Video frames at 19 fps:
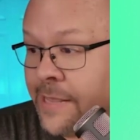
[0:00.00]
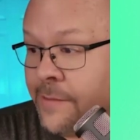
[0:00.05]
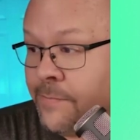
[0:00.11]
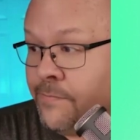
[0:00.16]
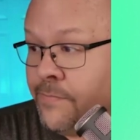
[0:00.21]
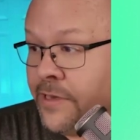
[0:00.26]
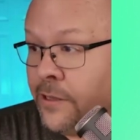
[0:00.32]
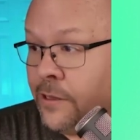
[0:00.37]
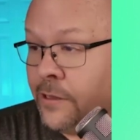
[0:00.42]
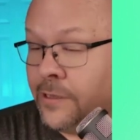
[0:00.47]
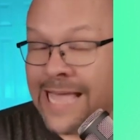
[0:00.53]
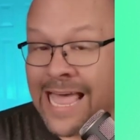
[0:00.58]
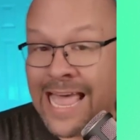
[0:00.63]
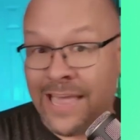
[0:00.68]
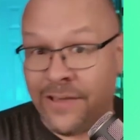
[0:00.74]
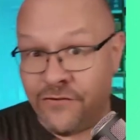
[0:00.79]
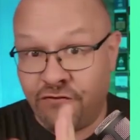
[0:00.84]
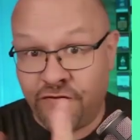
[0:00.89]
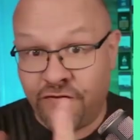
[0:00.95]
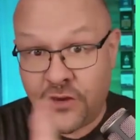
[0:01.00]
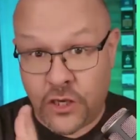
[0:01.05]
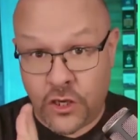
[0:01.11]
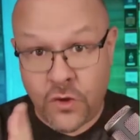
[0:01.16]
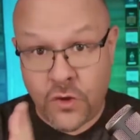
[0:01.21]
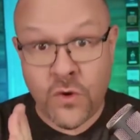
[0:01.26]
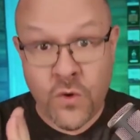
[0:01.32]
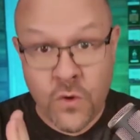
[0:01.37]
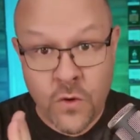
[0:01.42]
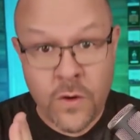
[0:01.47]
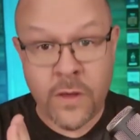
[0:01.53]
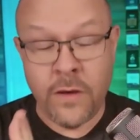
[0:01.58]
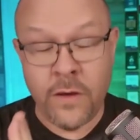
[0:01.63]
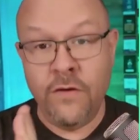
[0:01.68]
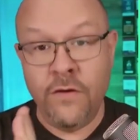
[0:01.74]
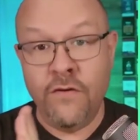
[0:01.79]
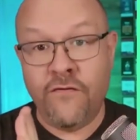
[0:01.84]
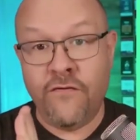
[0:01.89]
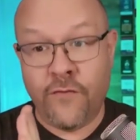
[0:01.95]
and build a view
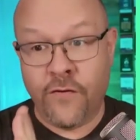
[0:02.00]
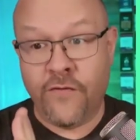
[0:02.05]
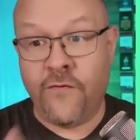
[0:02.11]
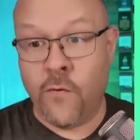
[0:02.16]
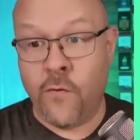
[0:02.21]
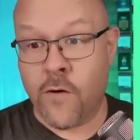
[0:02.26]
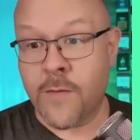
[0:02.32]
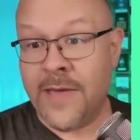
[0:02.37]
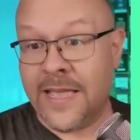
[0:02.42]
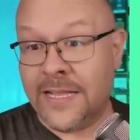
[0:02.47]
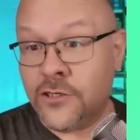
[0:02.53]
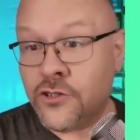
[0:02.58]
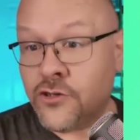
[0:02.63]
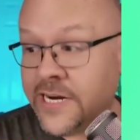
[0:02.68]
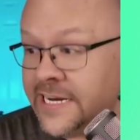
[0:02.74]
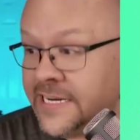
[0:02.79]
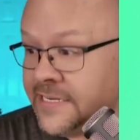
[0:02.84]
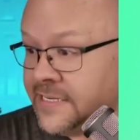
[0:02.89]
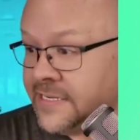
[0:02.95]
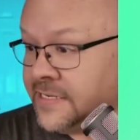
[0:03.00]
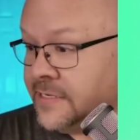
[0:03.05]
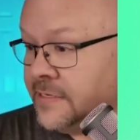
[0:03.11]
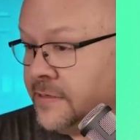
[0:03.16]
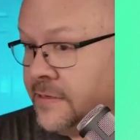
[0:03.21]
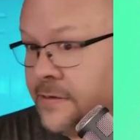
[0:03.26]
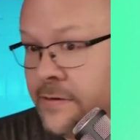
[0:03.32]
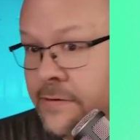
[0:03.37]
for form entries.